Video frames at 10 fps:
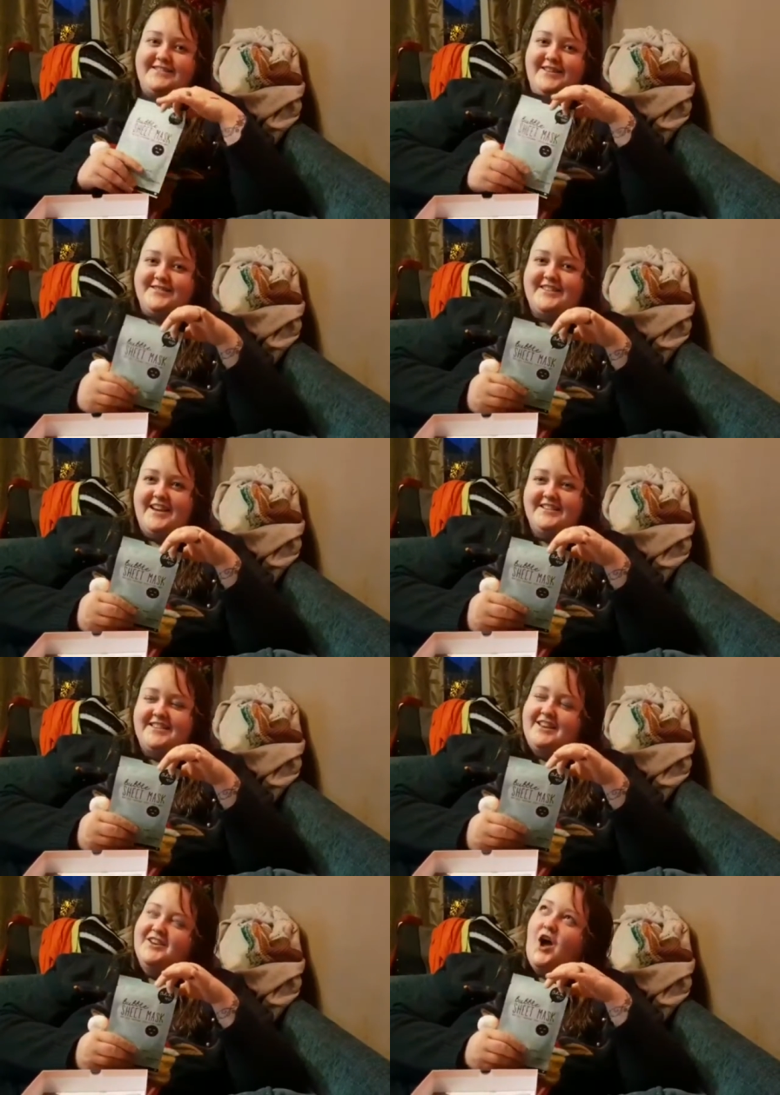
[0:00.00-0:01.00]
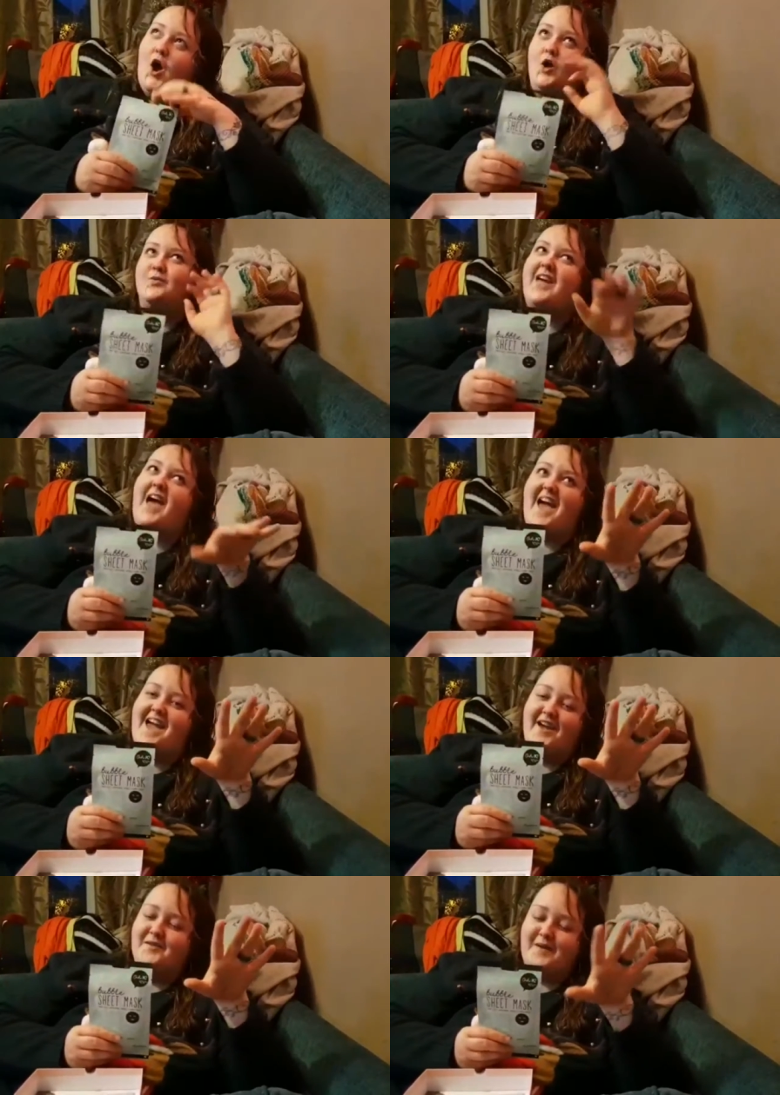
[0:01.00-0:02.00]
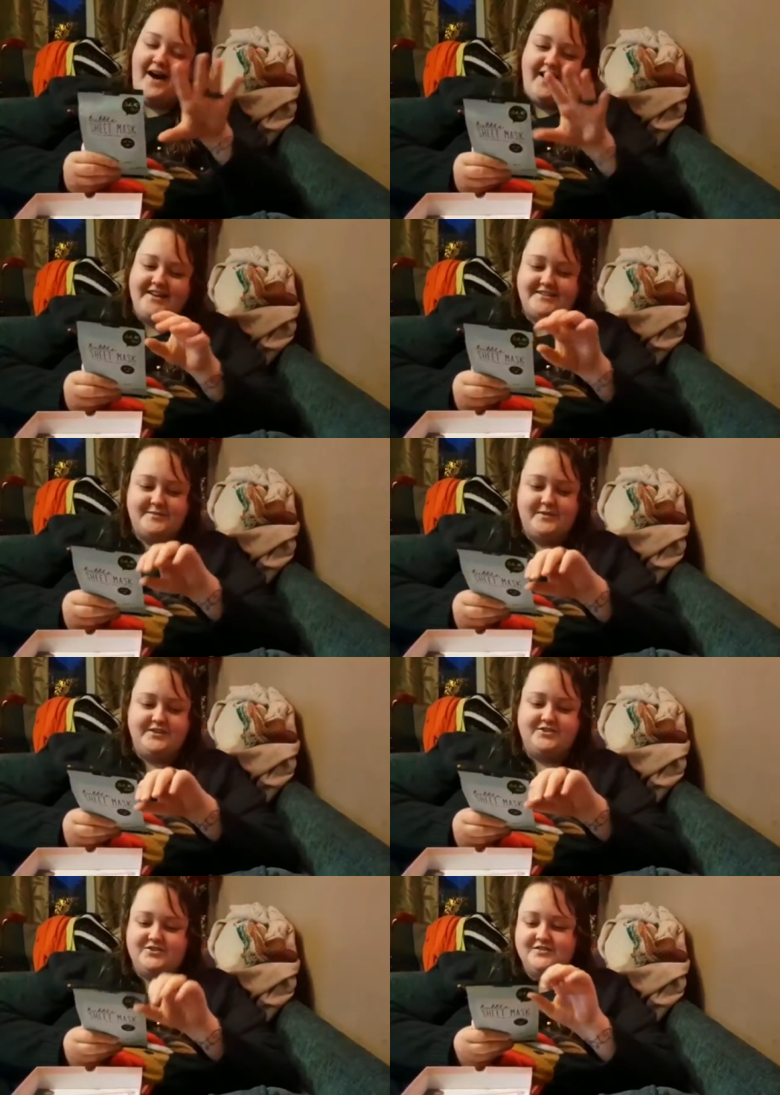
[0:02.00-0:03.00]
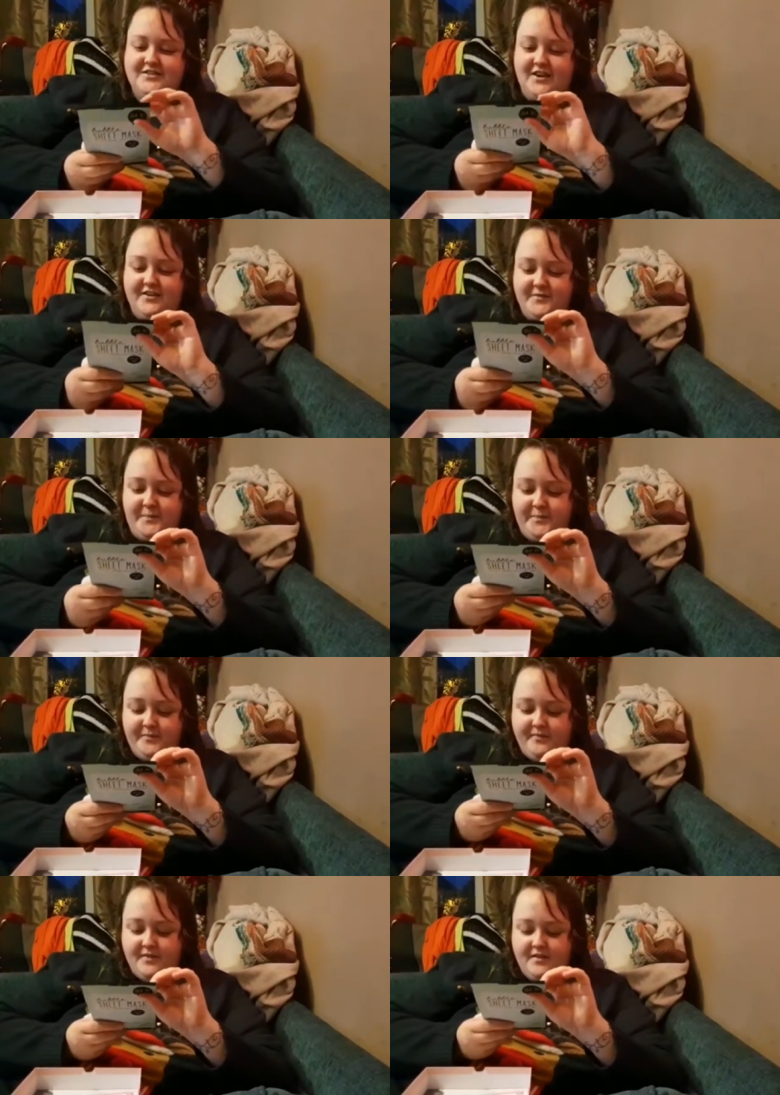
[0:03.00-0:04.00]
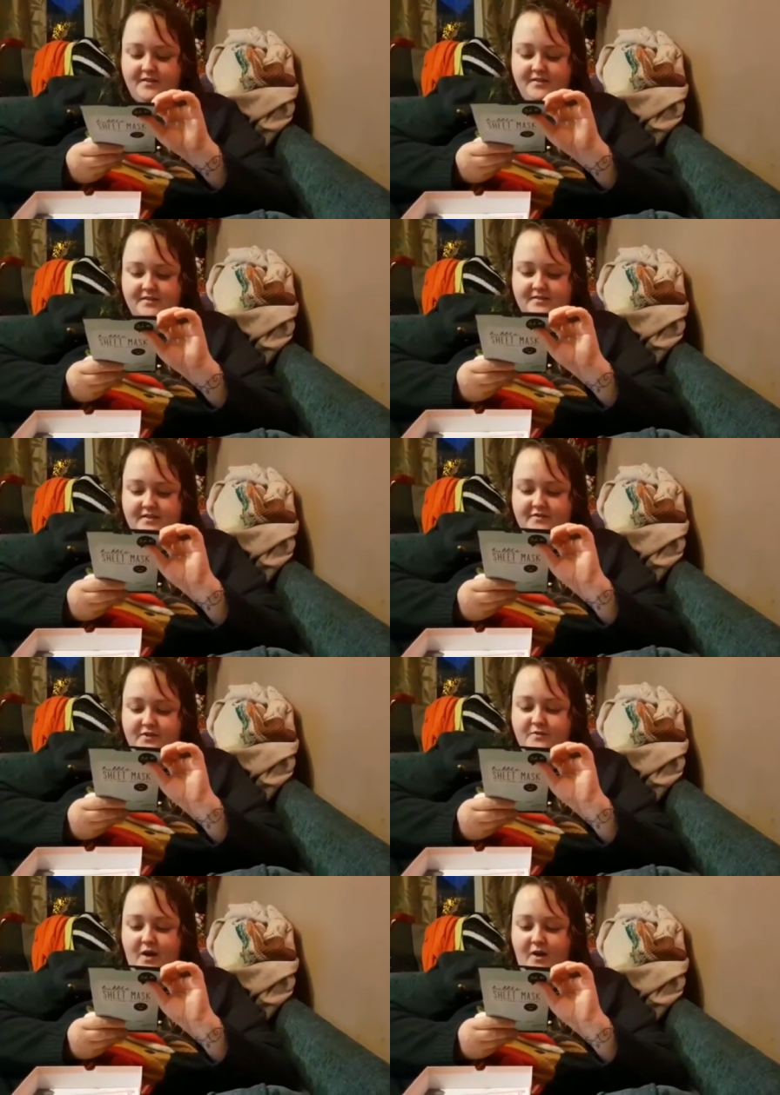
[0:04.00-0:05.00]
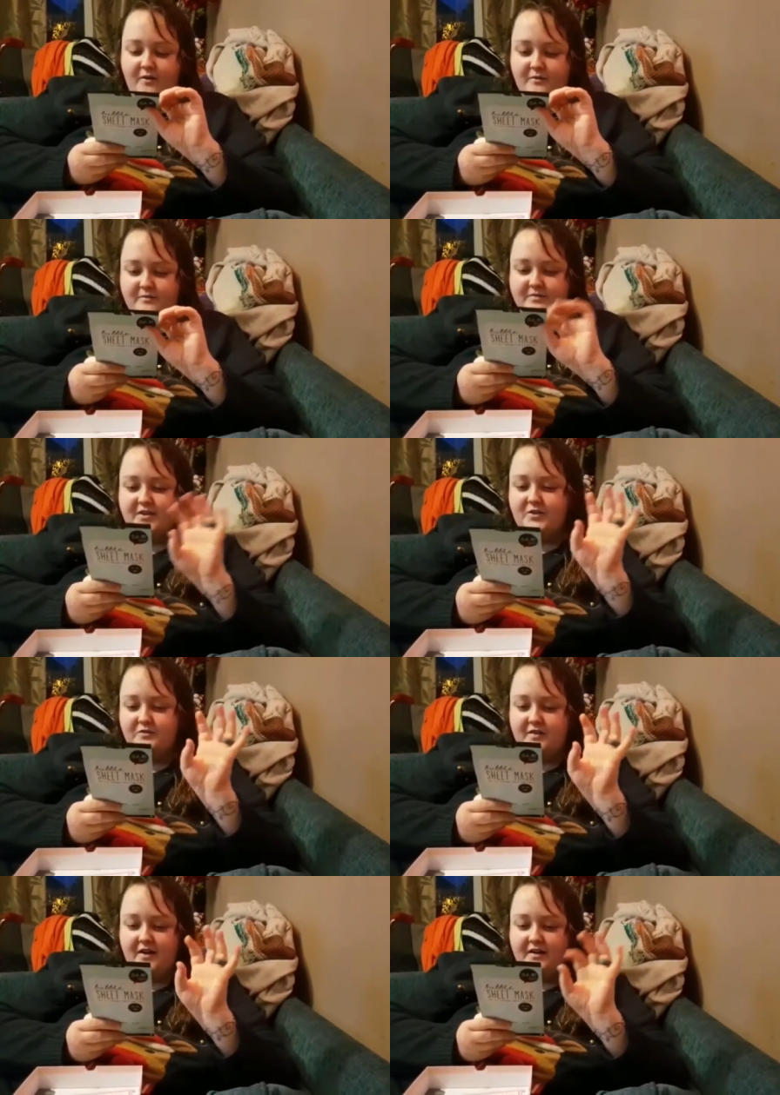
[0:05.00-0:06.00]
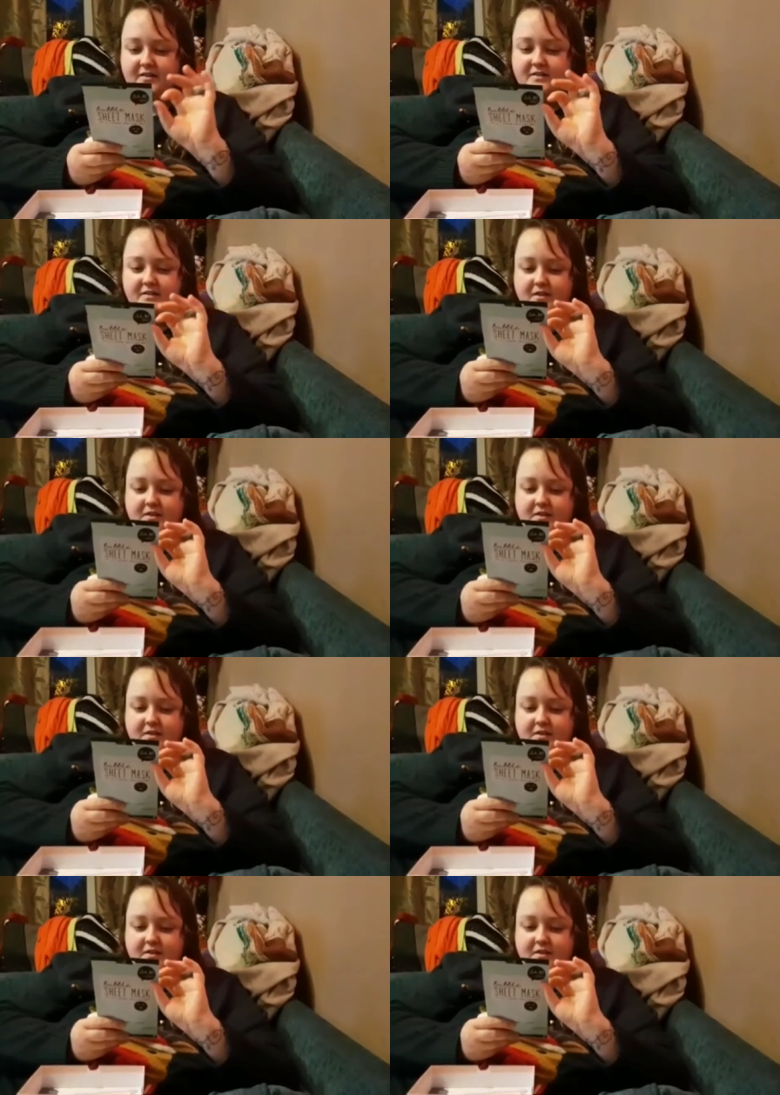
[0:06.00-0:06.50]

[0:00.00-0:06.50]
Yeah, it's not saying it's like an OK mask, which, you know, if you know, then you're fine.